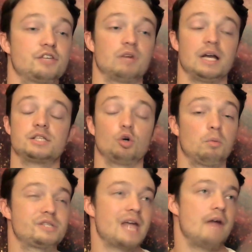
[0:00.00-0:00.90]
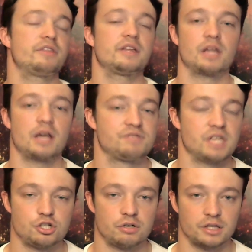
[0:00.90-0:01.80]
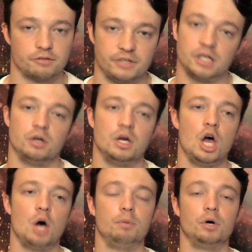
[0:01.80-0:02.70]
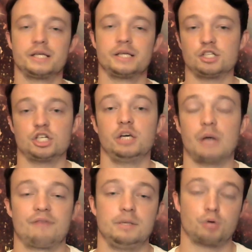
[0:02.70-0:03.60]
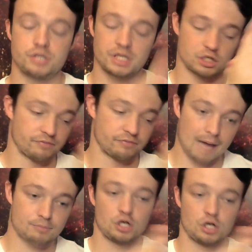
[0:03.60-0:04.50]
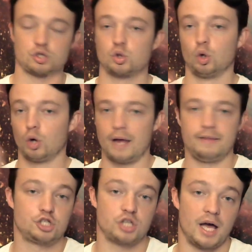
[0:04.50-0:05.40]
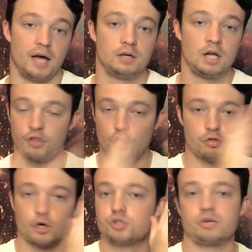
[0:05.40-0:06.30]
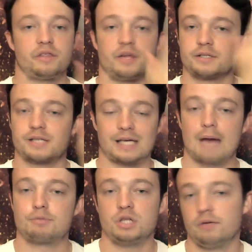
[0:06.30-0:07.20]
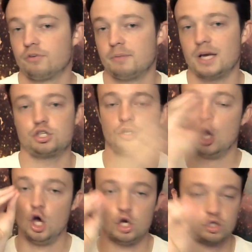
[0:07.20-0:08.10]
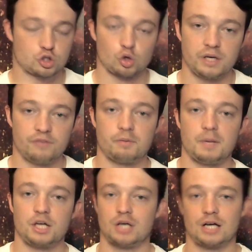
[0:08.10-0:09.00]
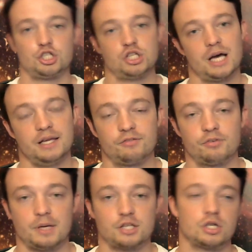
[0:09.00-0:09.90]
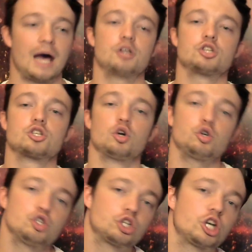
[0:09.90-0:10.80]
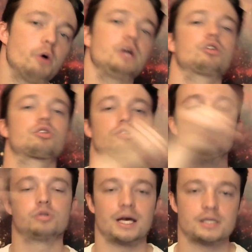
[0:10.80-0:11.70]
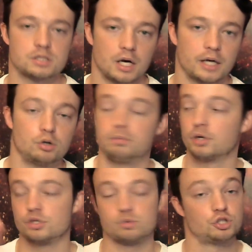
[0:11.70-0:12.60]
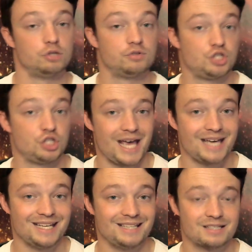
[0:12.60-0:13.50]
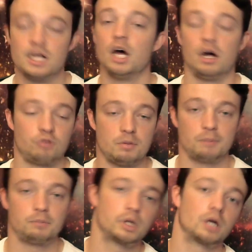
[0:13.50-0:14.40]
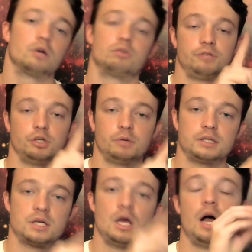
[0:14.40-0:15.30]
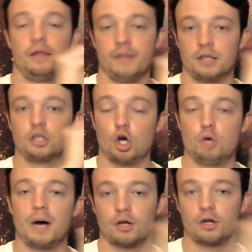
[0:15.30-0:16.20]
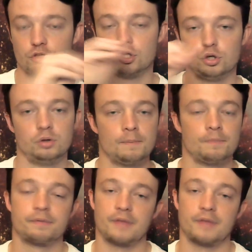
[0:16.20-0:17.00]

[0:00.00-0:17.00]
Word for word: and this relates to almost everything that I've said during the video, but essentially you have the process of capture, store, and then share. Those three things: capture the information, store the information, and share the information. And as long as you're going through that cycle, because once you've shared it, and remember we're going to review it, and then go back through